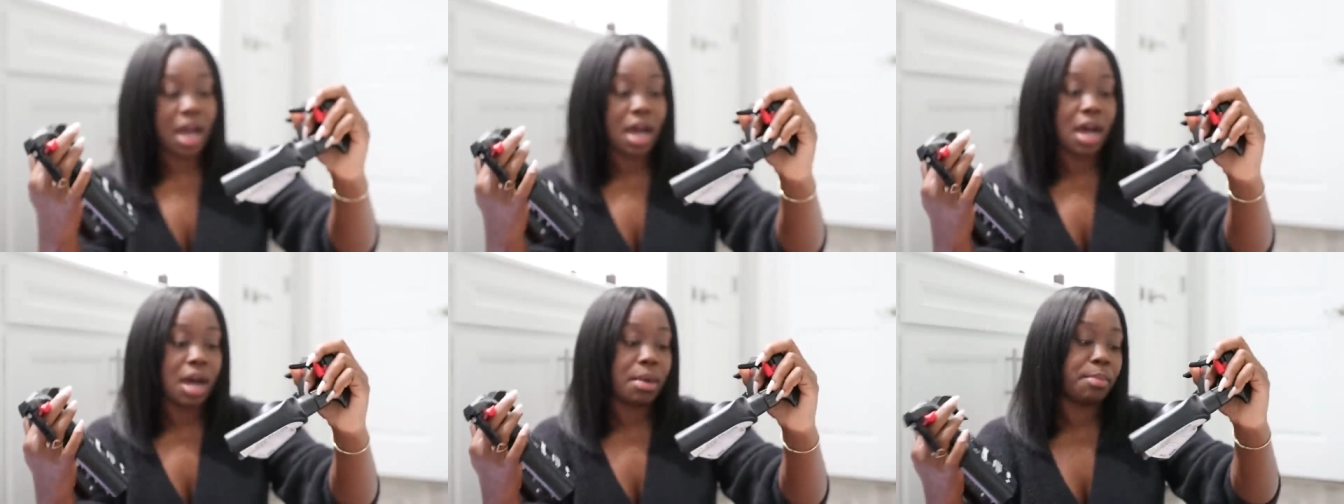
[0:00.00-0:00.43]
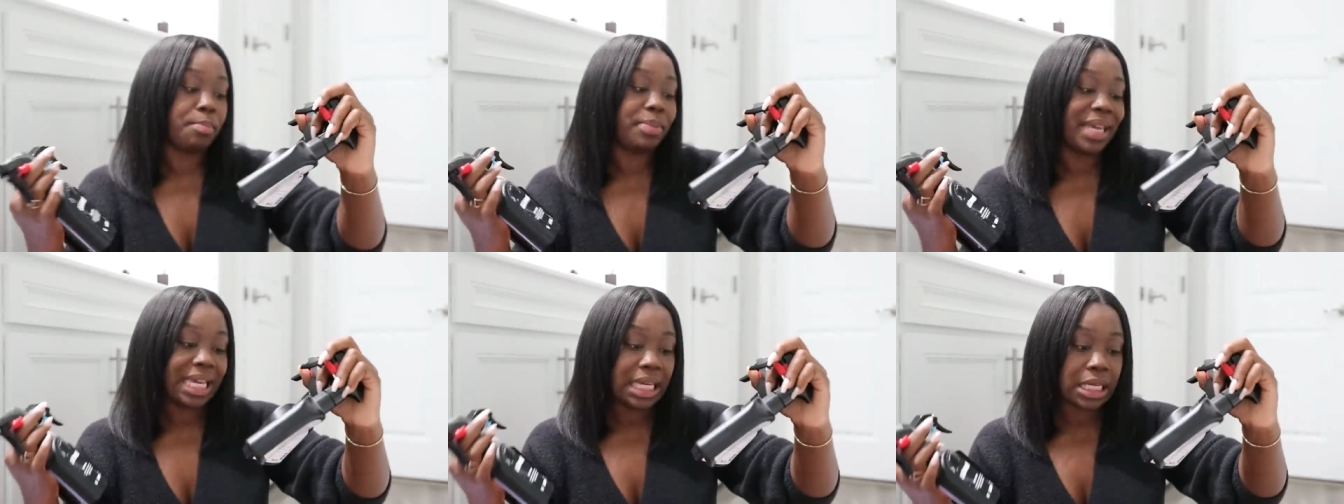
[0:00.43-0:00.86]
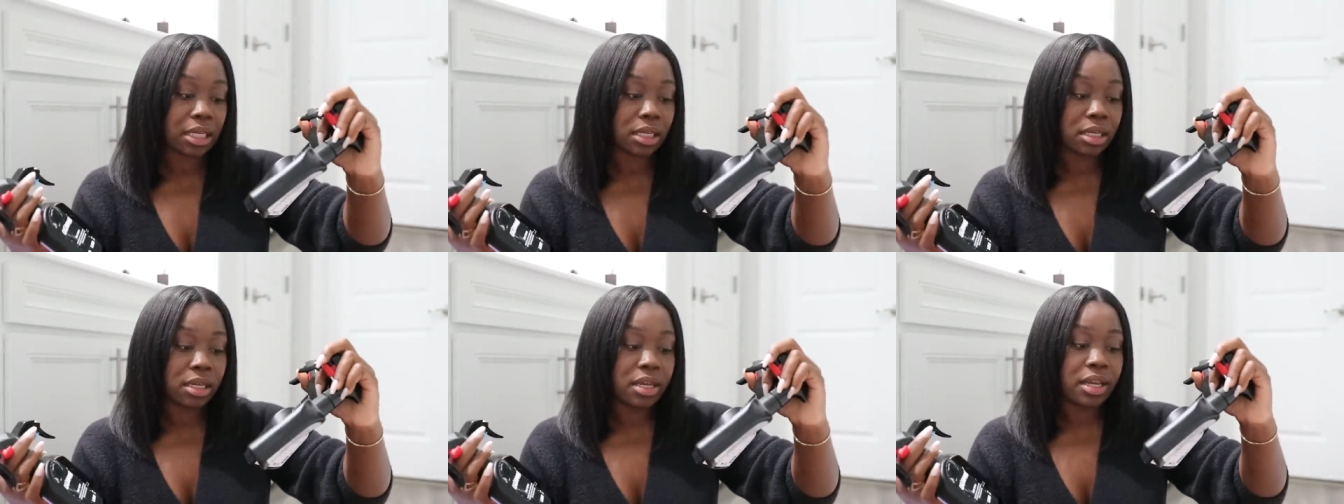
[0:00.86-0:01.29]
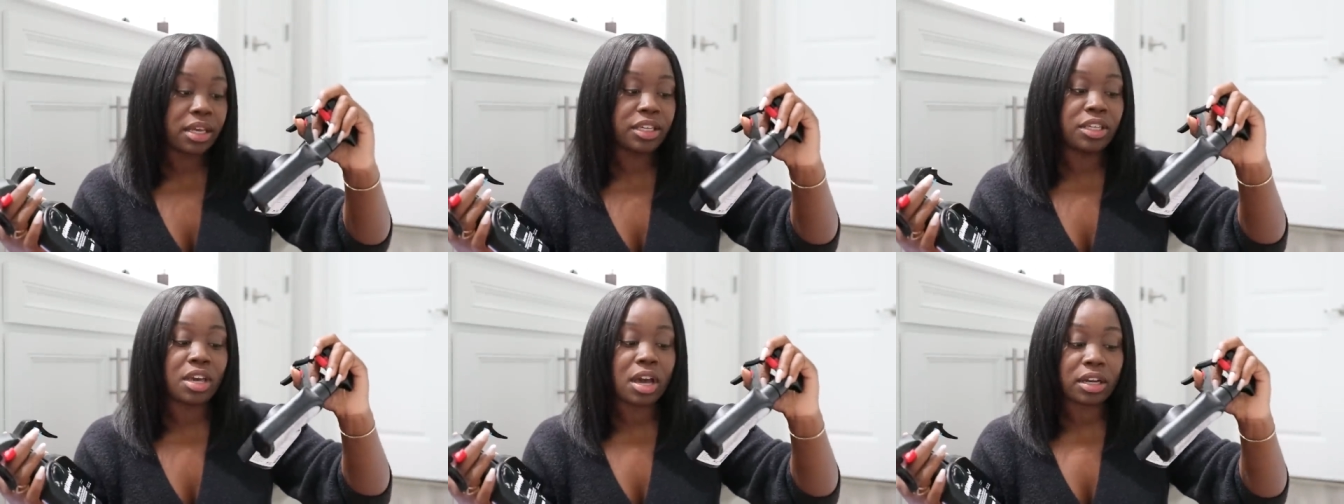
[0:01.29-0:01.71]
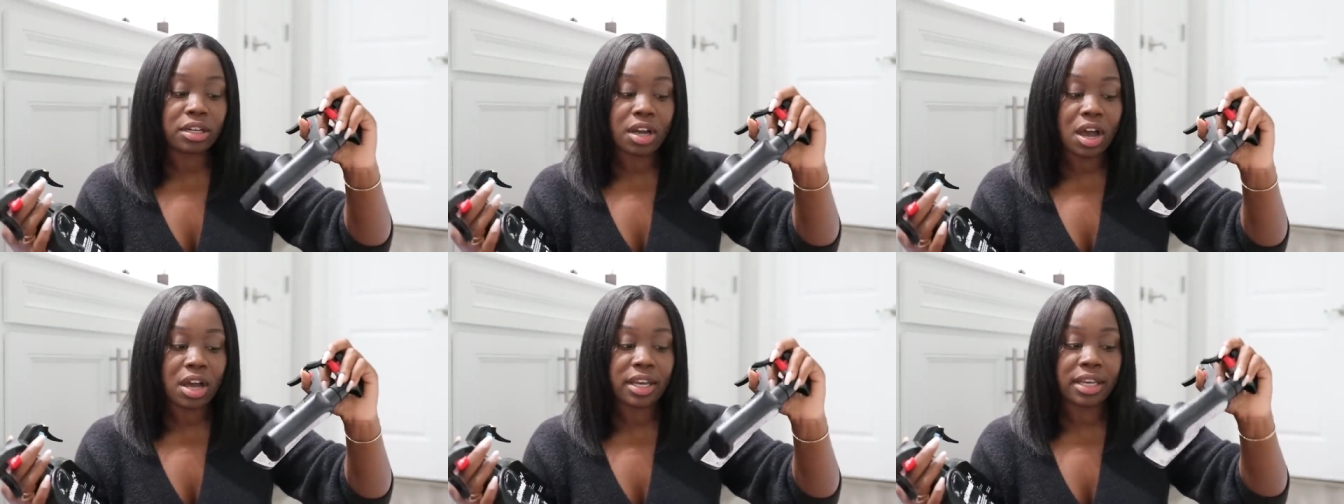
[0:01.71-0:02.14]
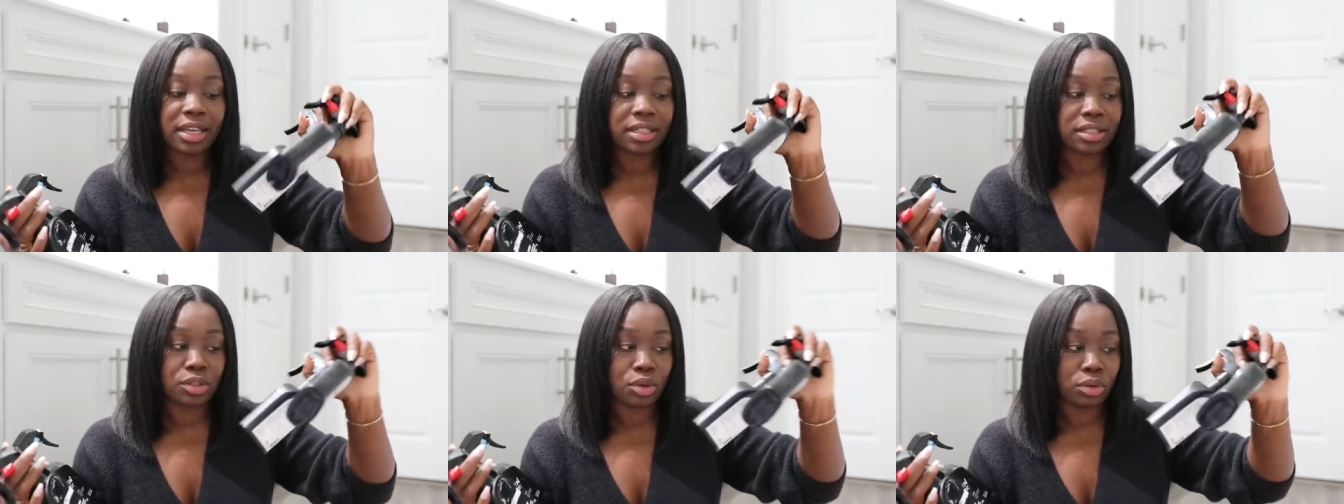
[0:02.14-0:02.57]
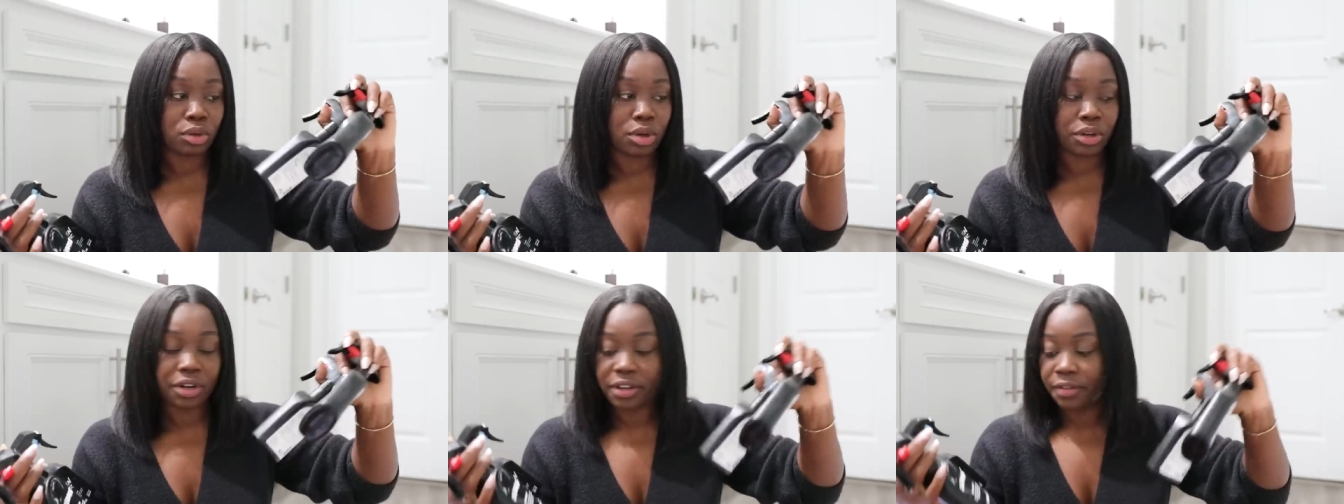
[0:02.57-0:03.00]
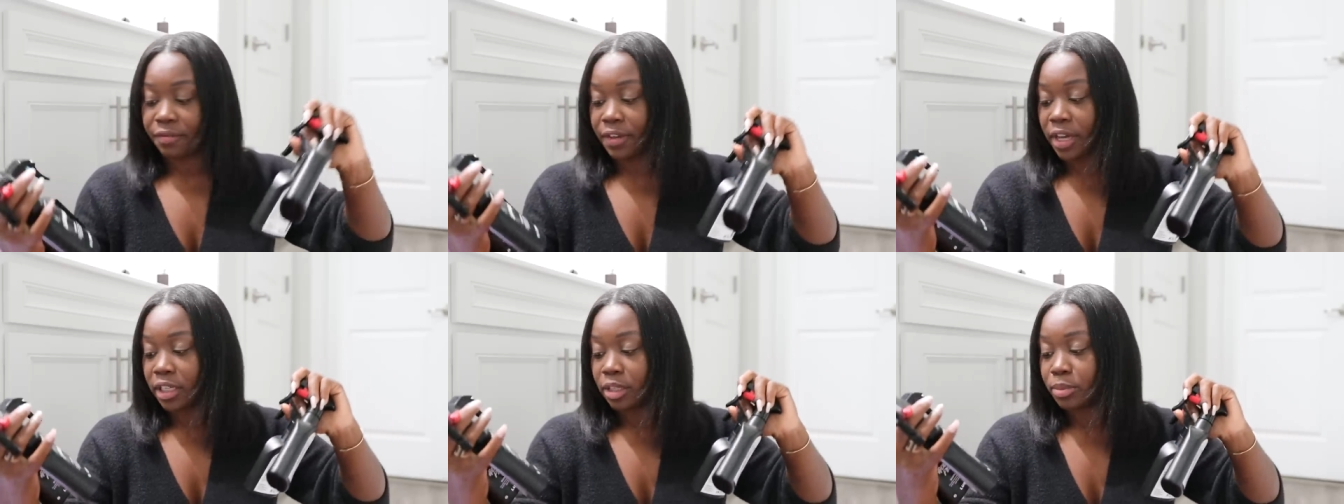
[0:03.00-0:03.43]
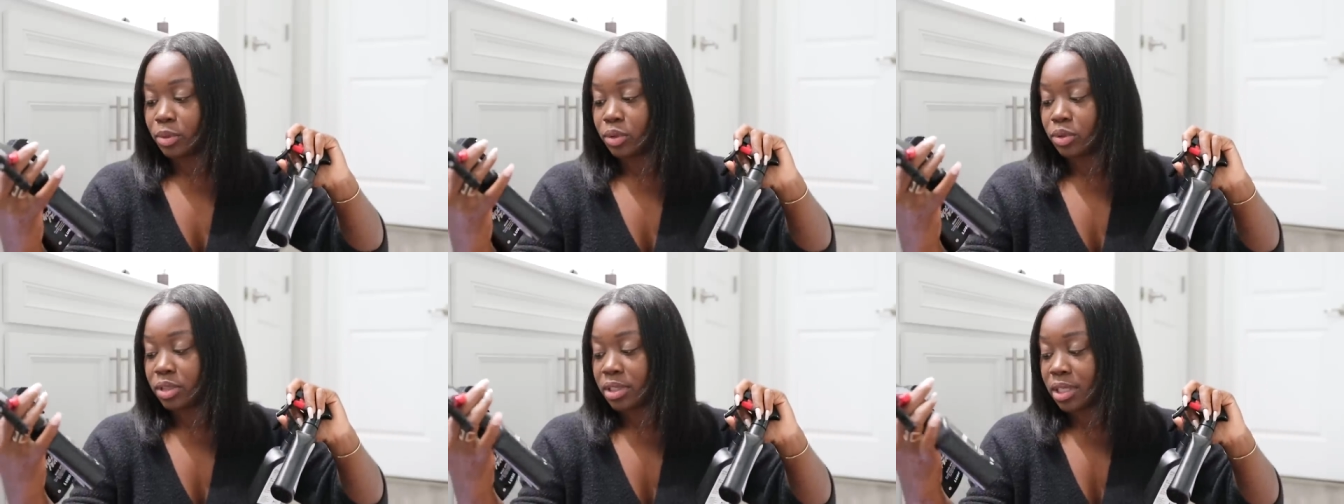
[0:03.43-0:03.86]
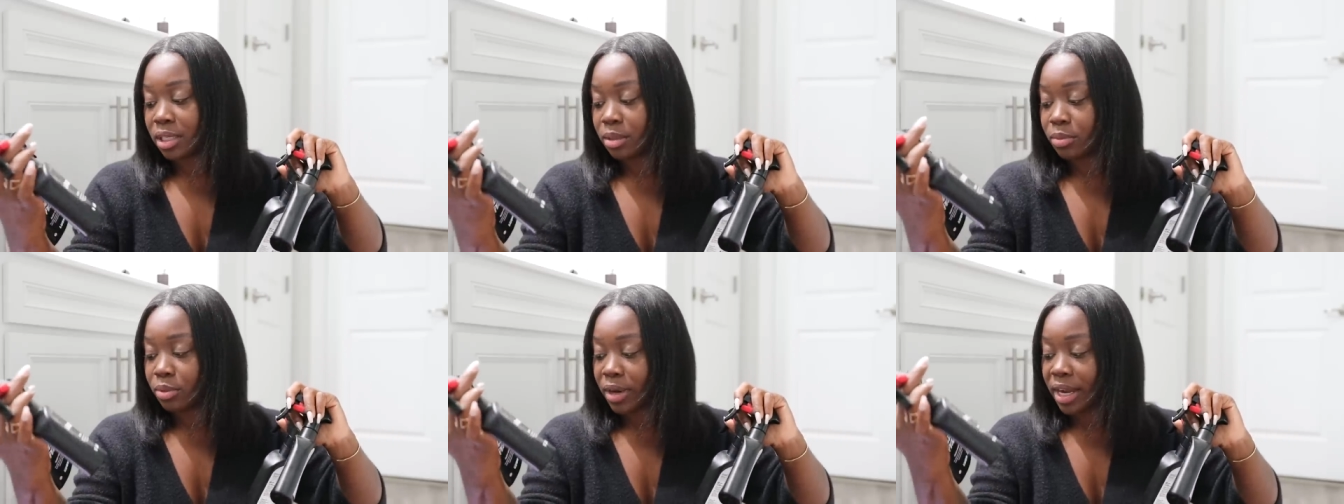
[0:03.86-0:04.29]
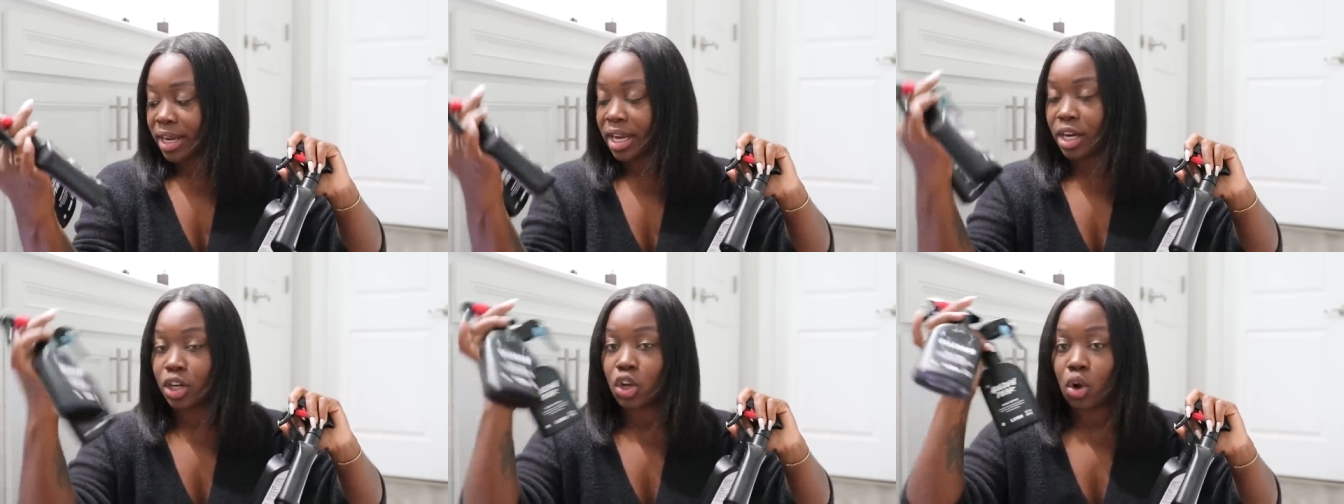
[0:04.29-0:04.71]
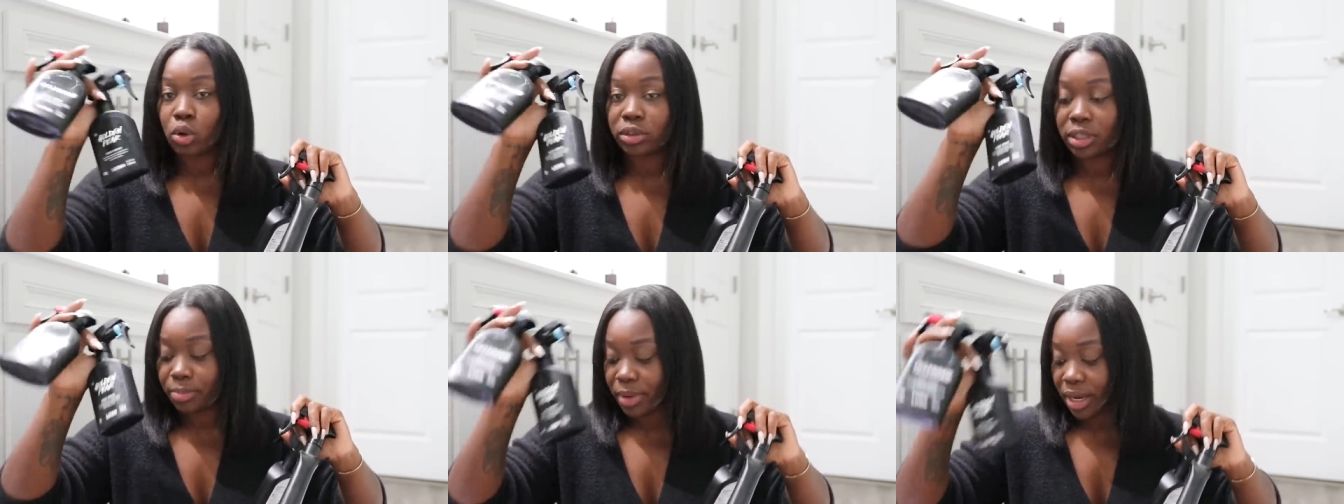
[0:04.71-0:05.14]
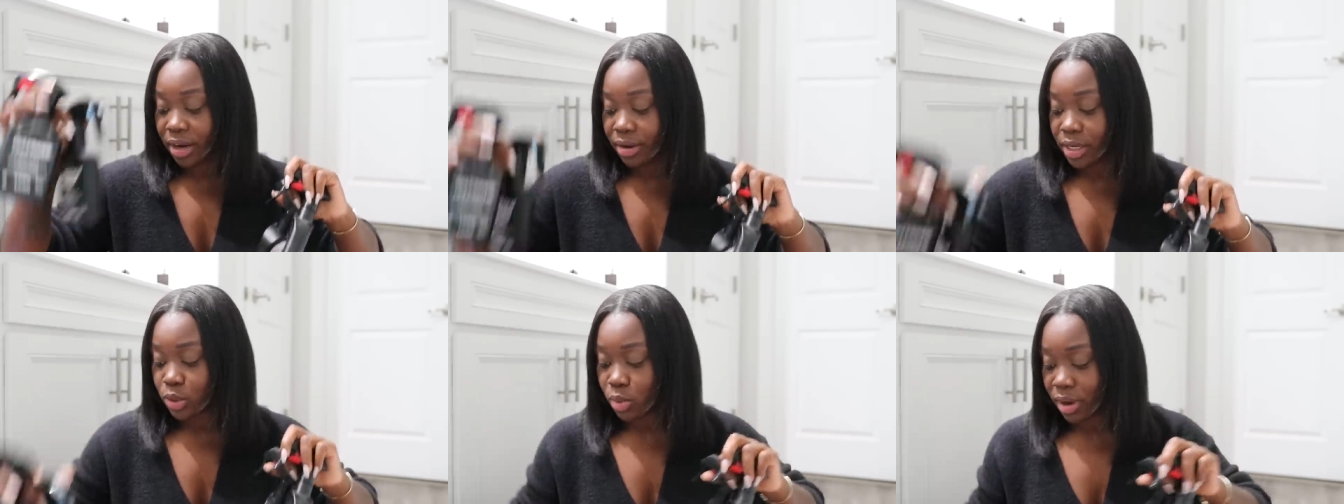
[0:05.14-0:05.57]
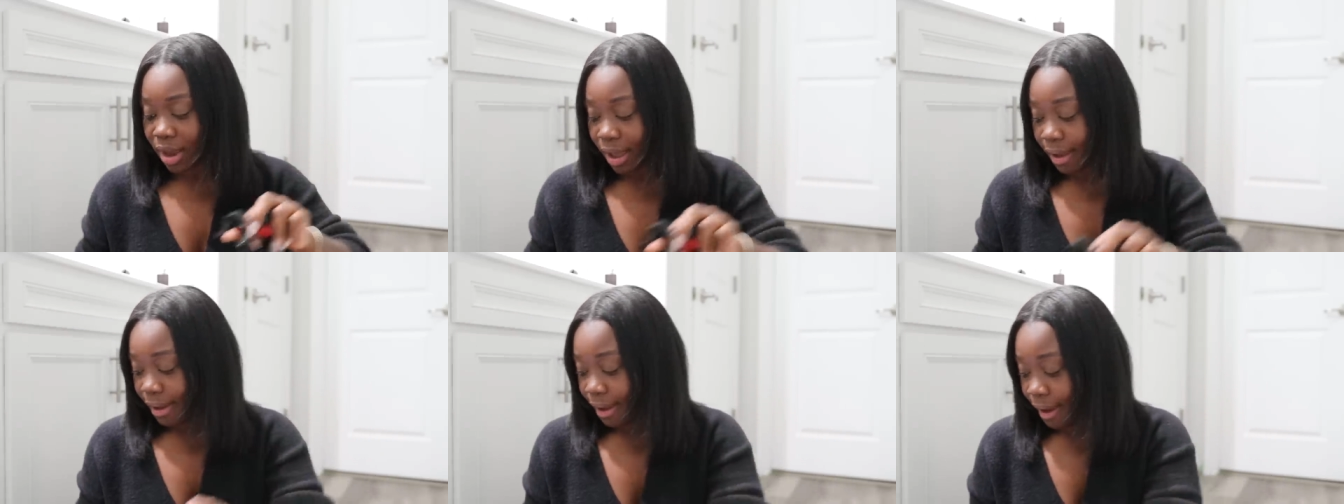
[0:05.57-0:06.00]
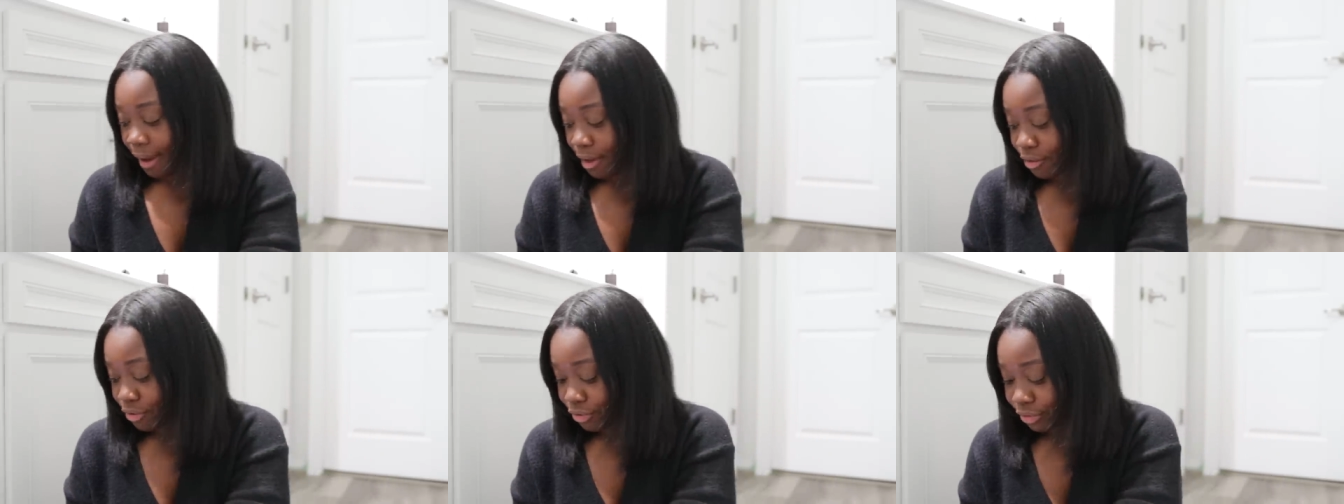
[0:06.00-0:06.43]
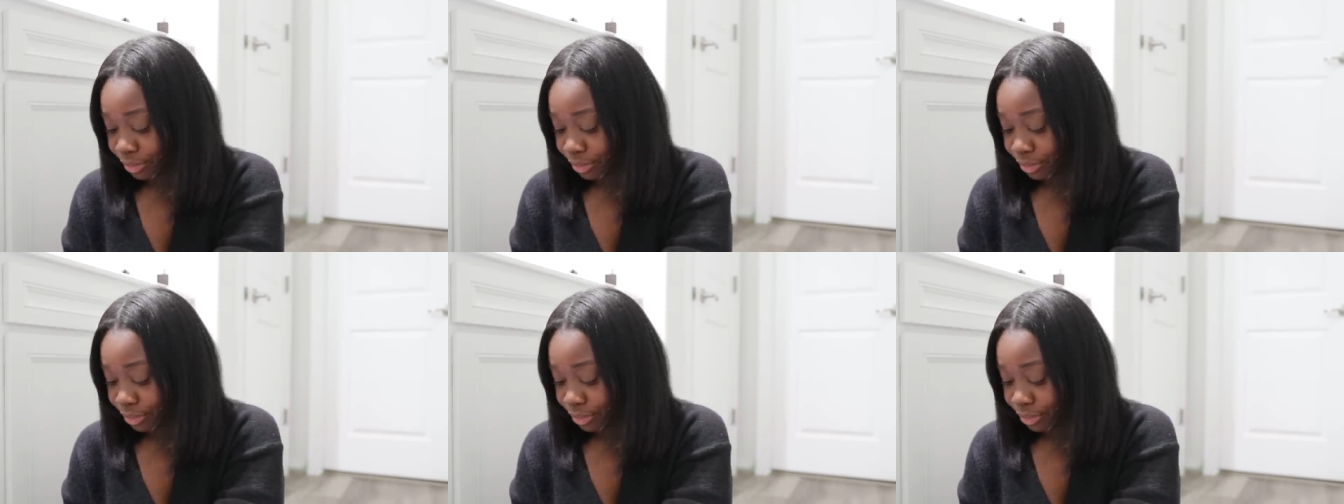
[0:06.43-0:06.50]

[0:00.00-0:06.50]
Um, pink Yog Nog is no longer available. Celebrate and Golden Pear is what I have.